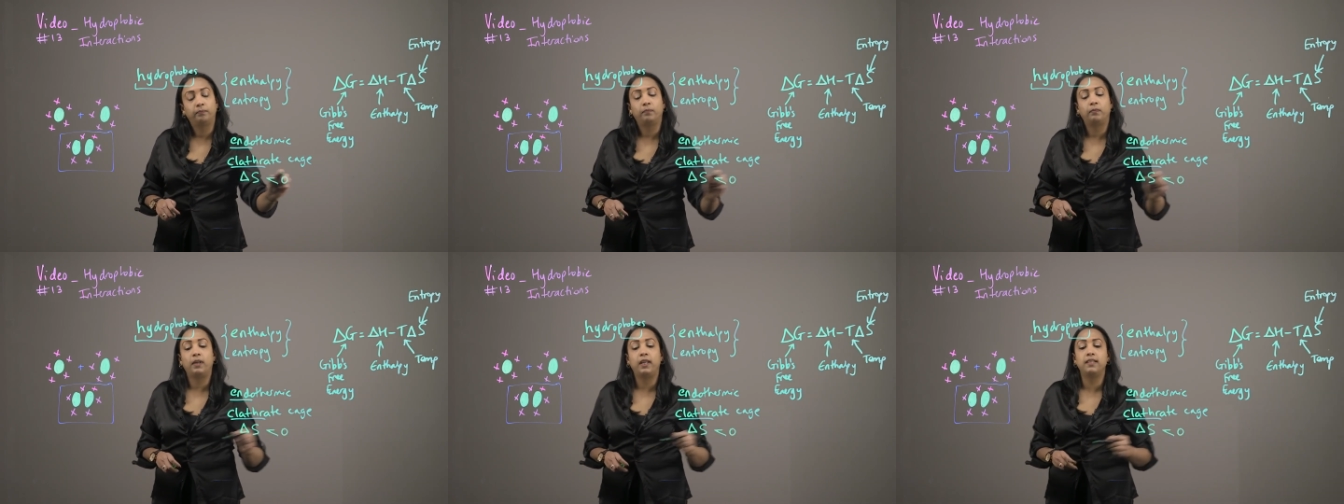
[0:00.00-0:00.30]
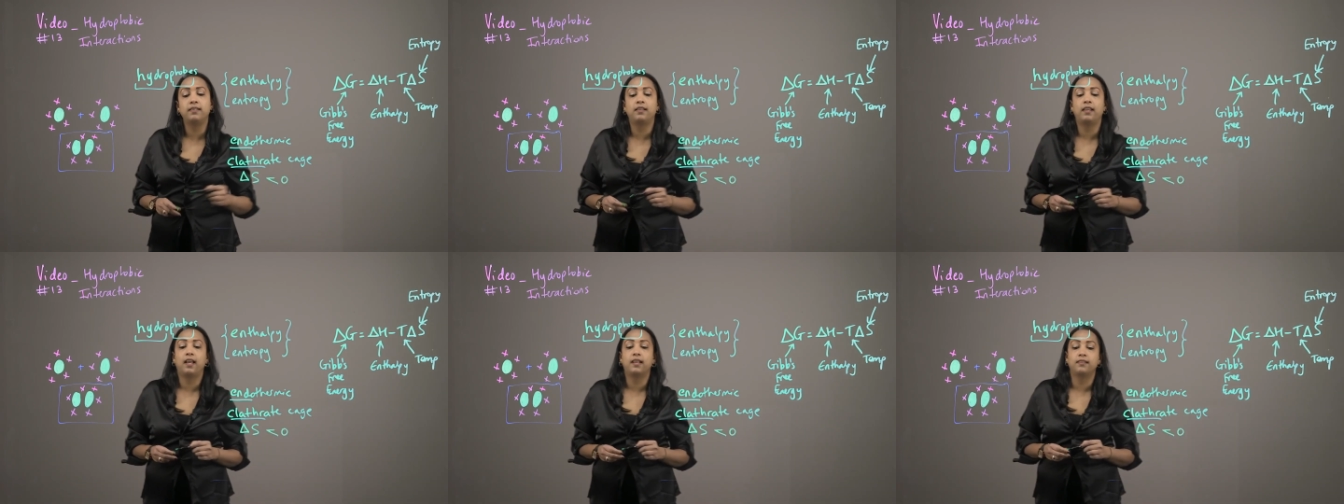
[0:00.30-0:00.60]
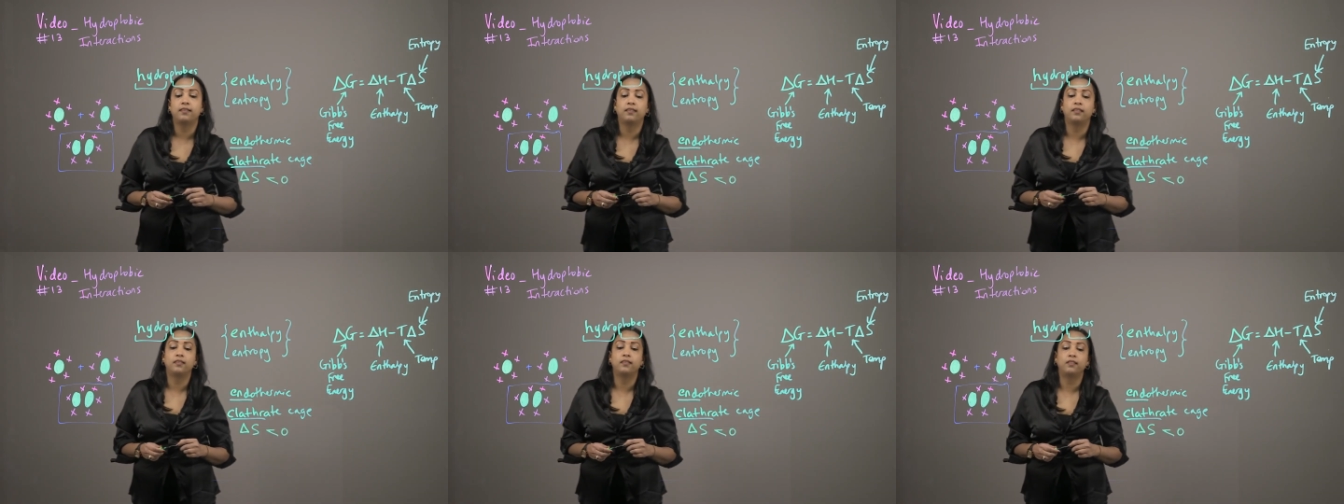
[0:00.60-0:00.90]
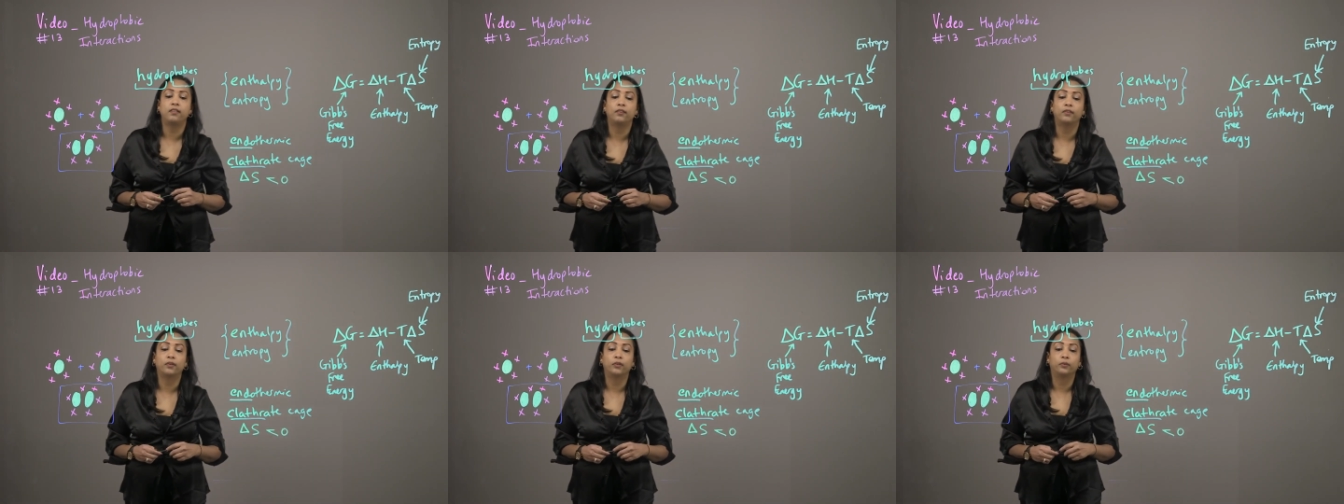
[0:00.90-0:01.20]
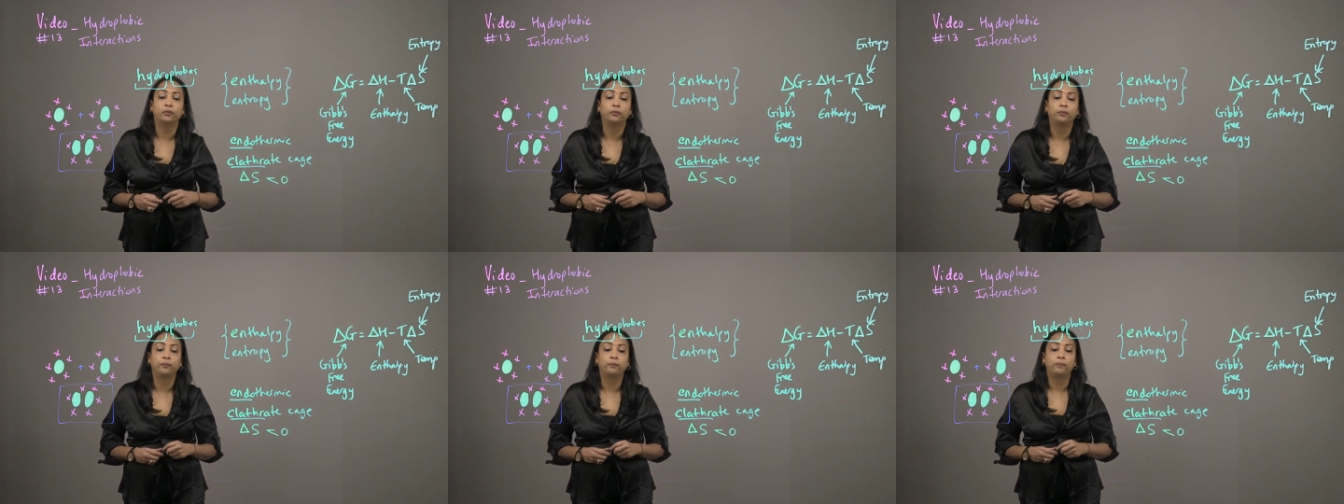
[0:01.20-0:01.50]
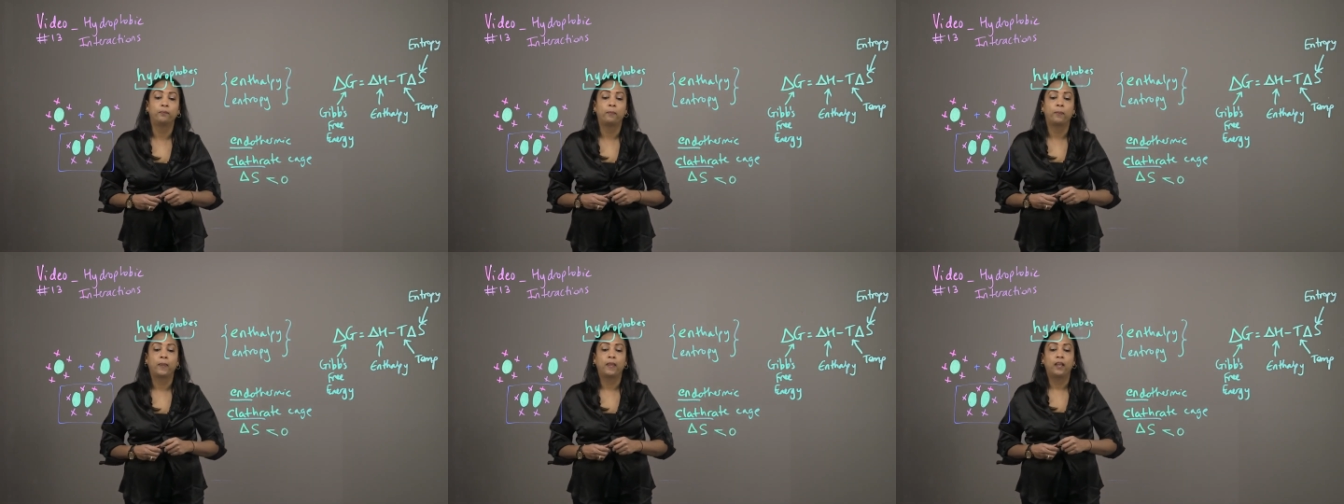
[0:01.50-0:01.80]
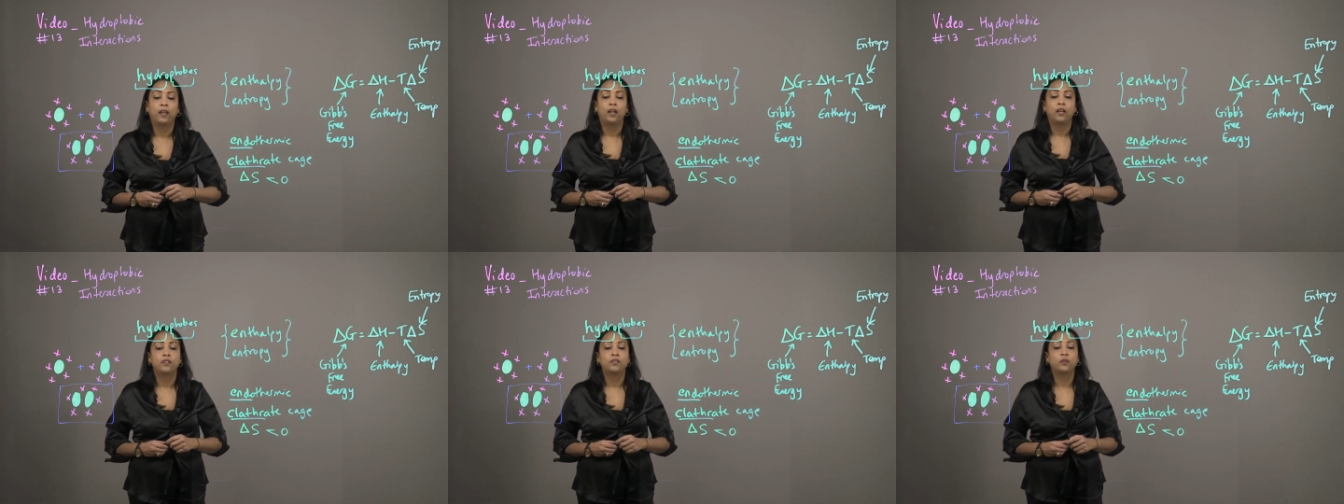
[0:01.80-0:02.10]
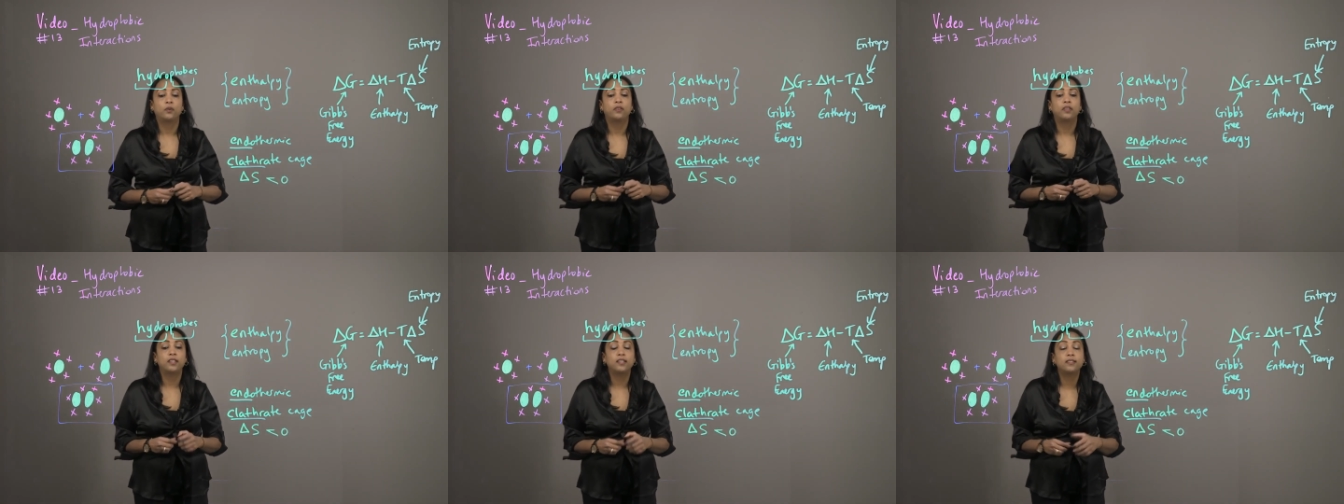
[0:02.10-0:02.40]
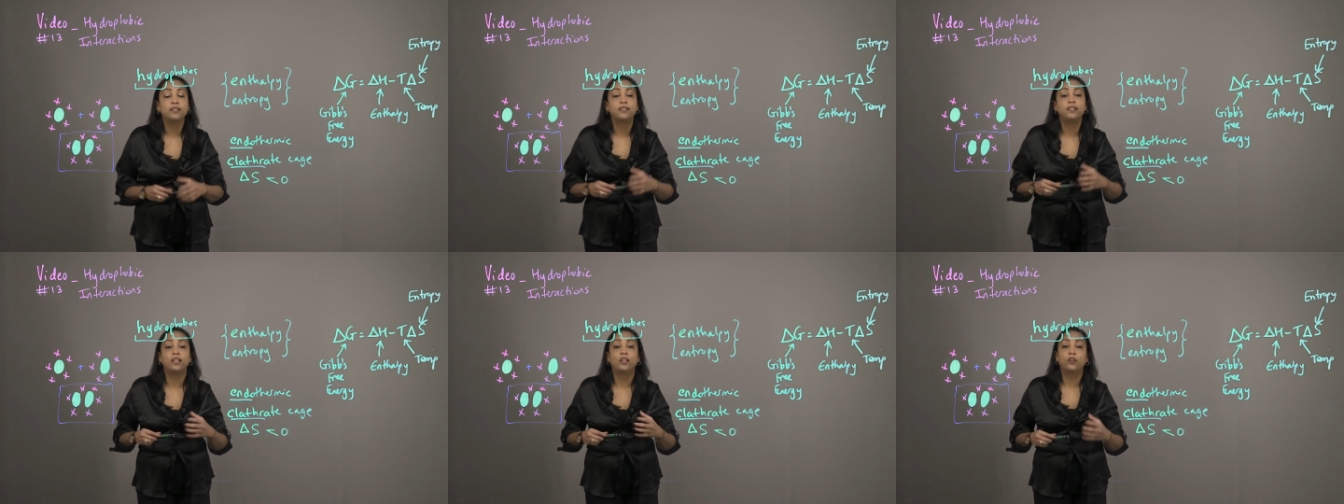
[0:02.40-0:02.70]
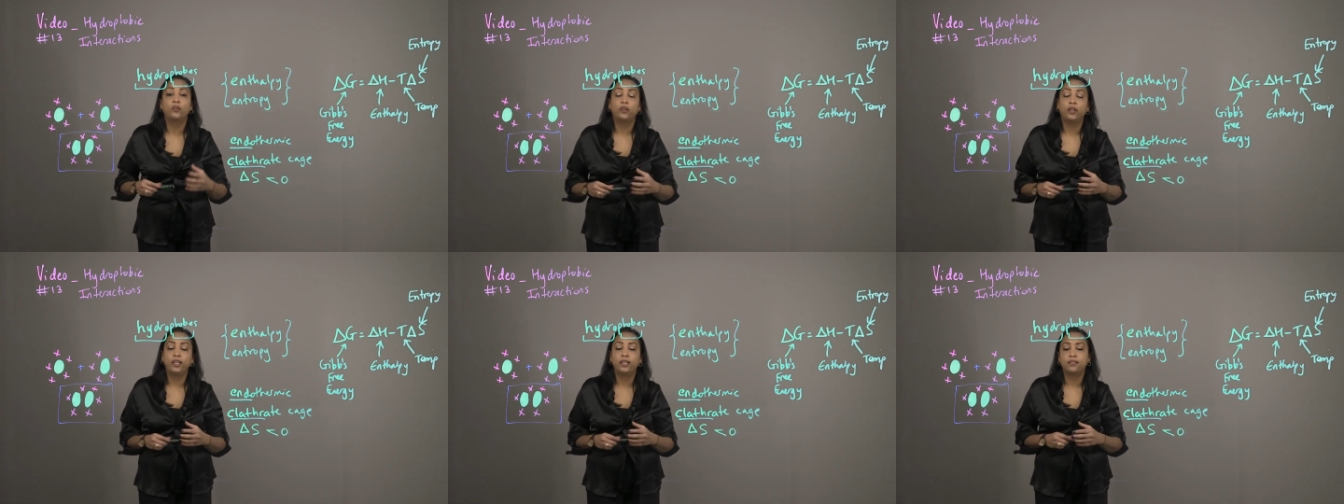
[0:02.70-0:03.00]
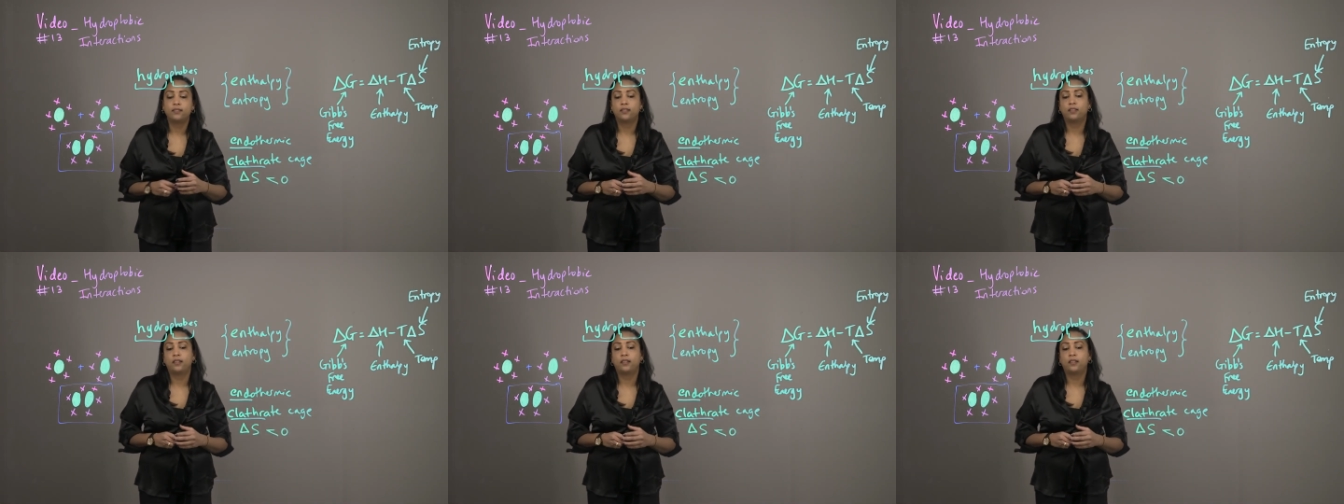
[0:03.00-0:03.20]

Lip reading: is less than 0. So this decrease in